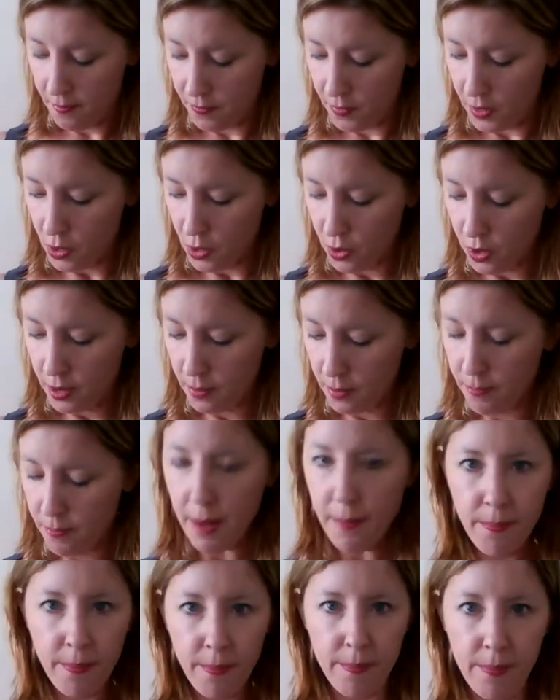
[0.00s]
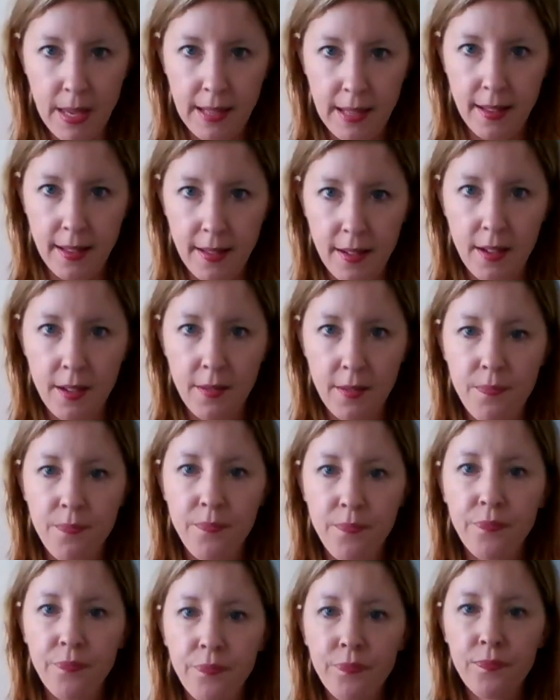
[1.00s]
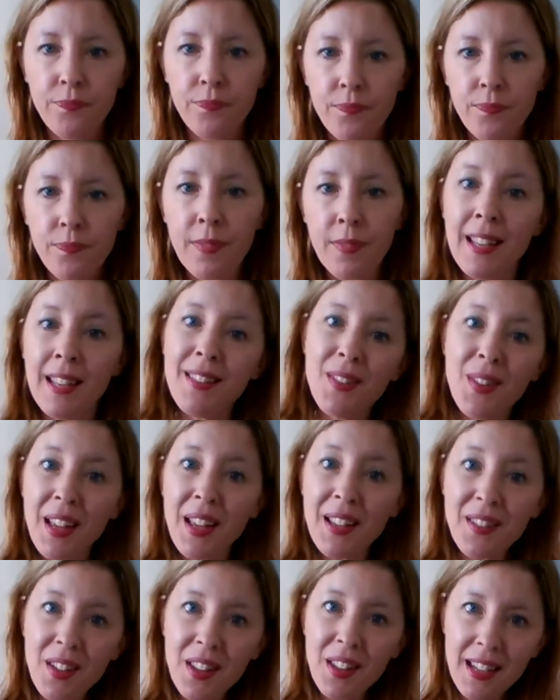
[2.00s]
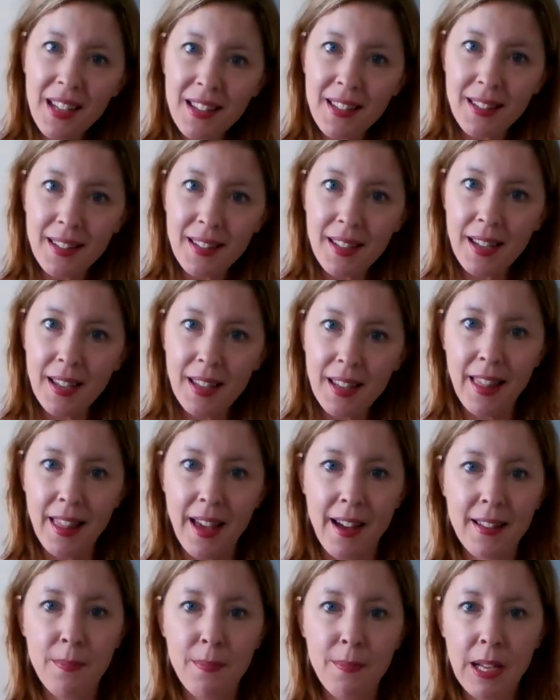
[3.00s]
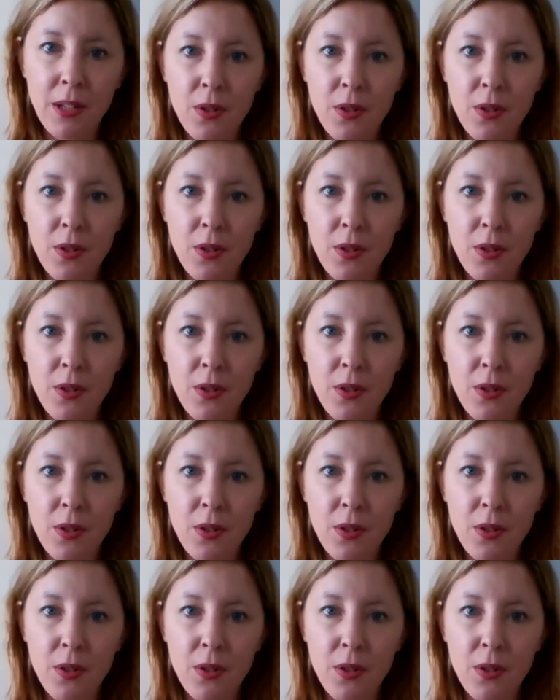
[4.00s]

your pump pieces on. And so that's all it is. That's my